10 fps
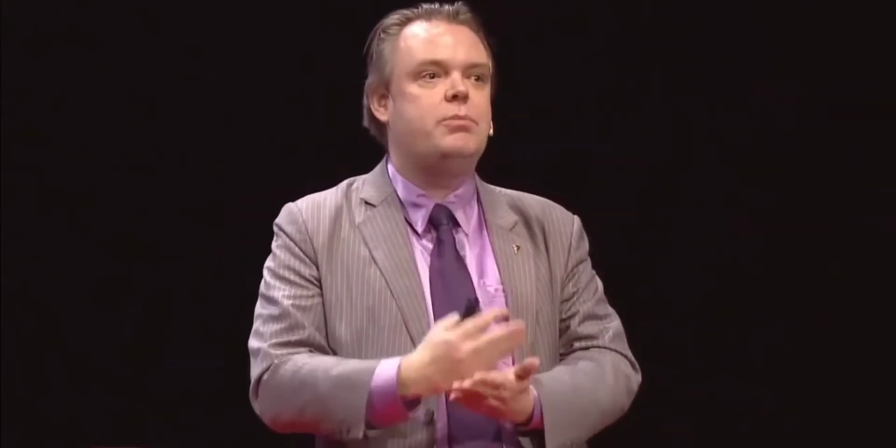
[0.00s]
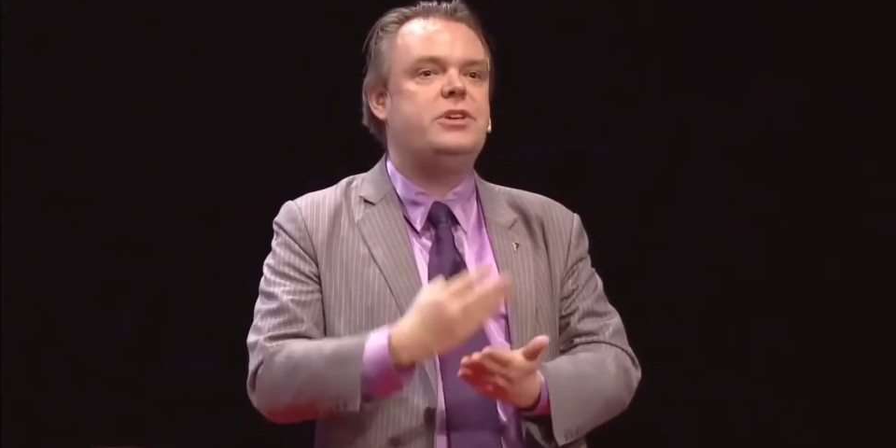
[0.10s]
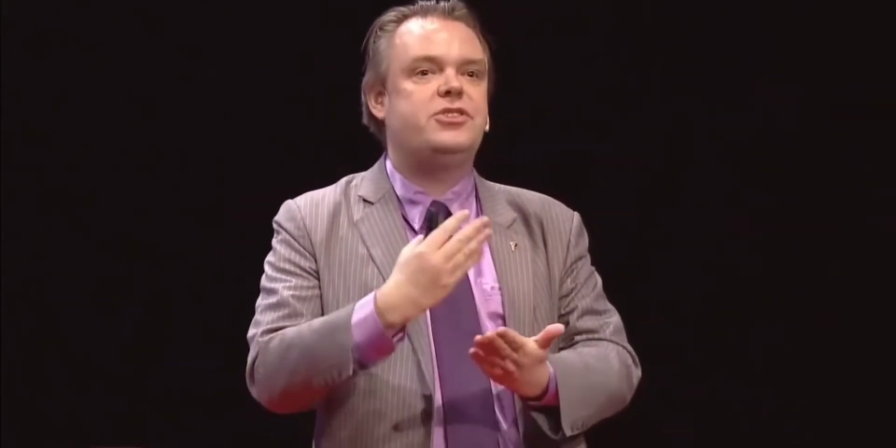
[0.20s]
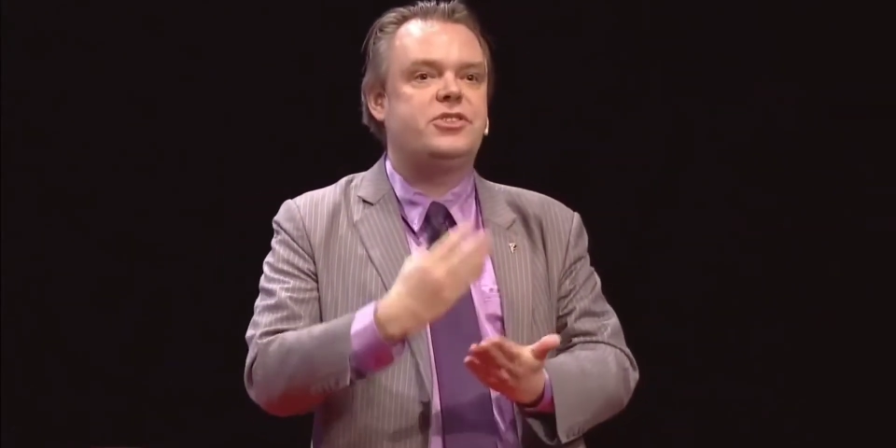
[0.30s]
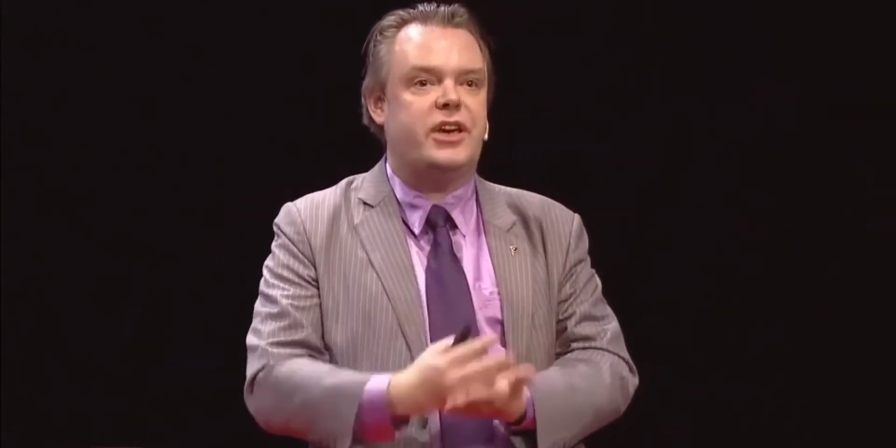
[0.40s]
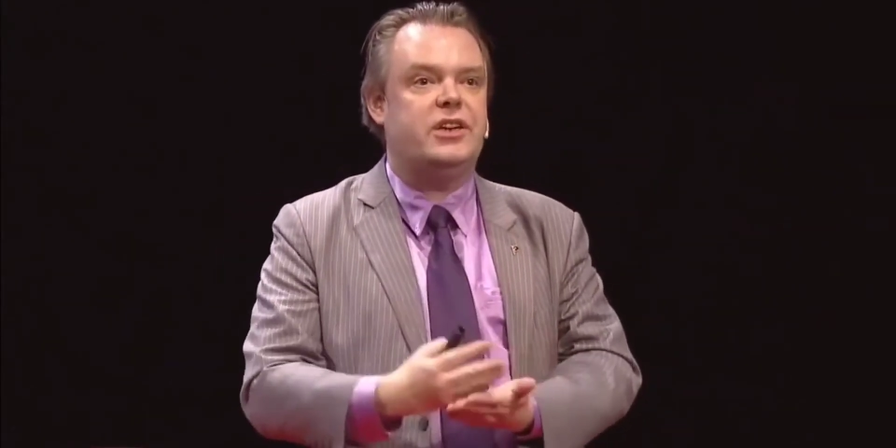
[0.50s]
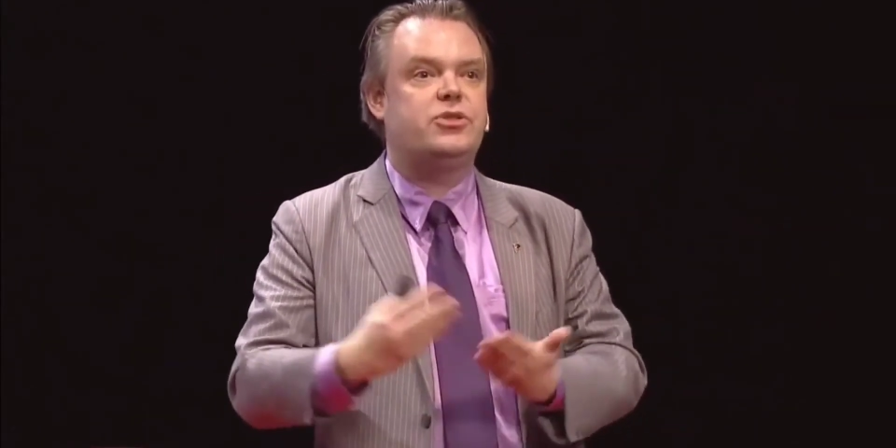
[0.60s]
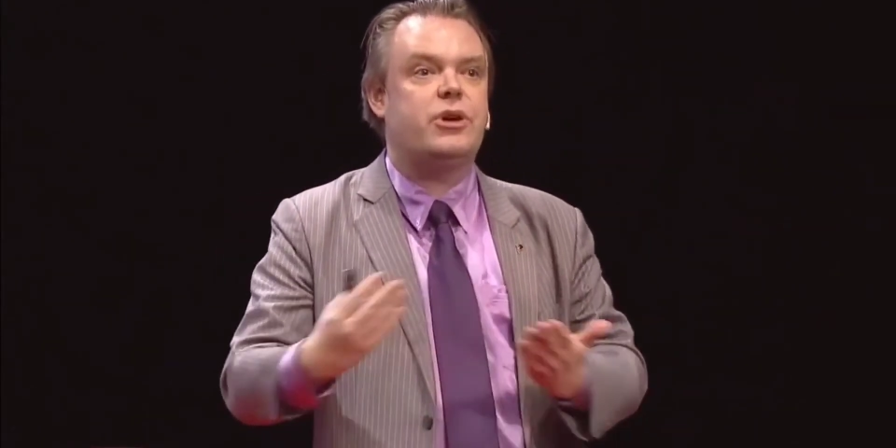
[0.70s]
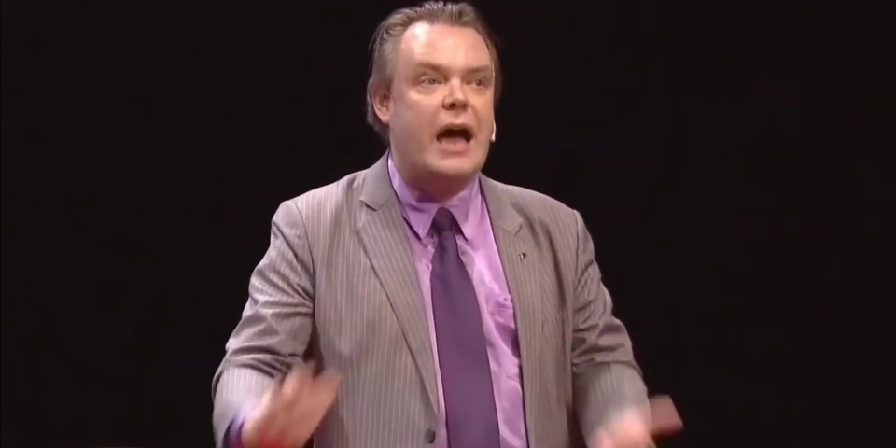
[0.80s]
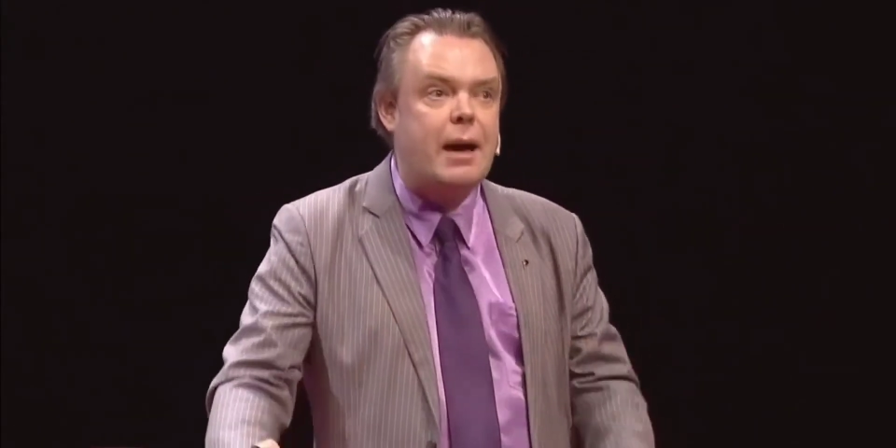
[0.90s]
mistakes
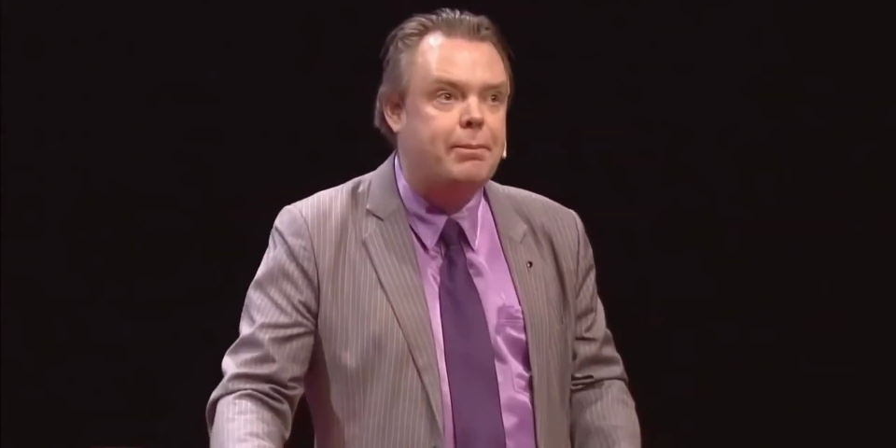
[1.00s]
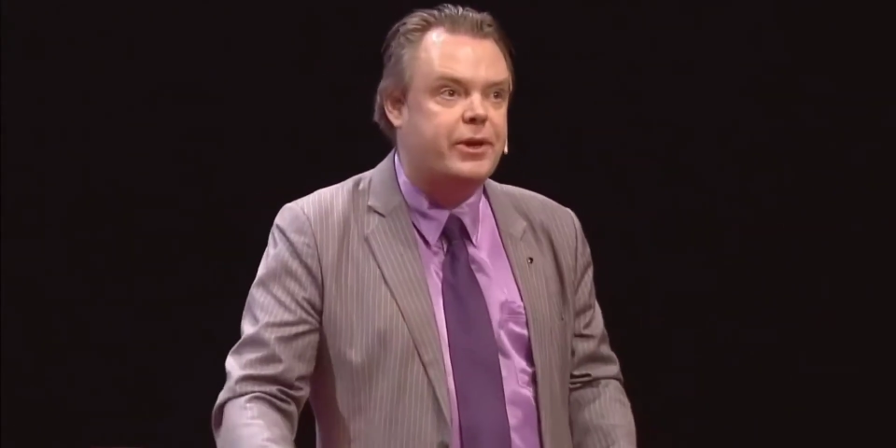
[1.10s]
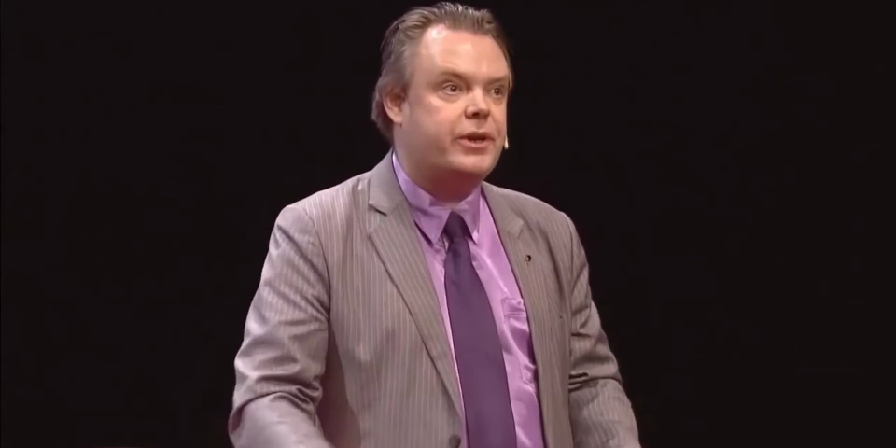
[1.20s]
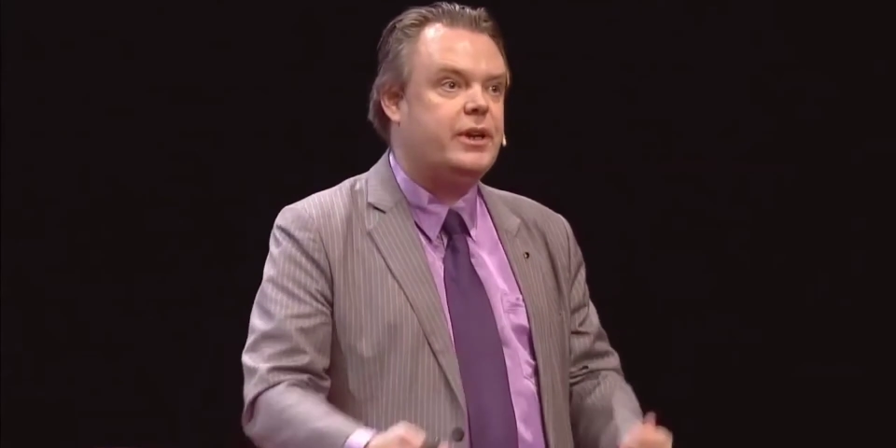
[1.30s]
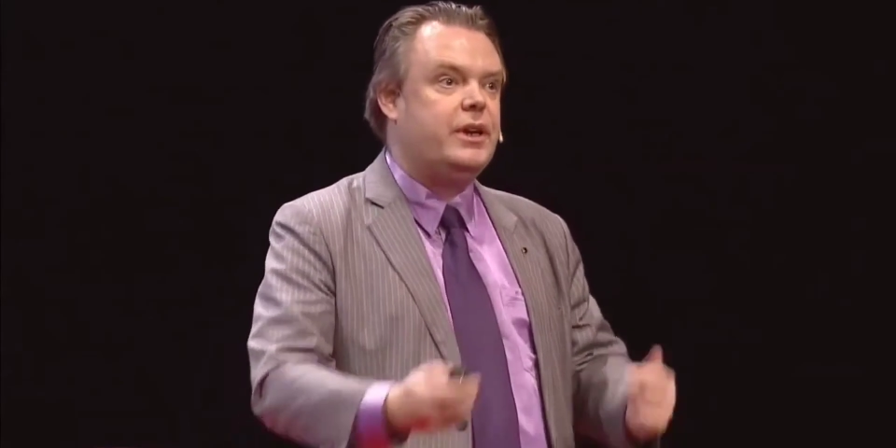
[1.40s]
to happen.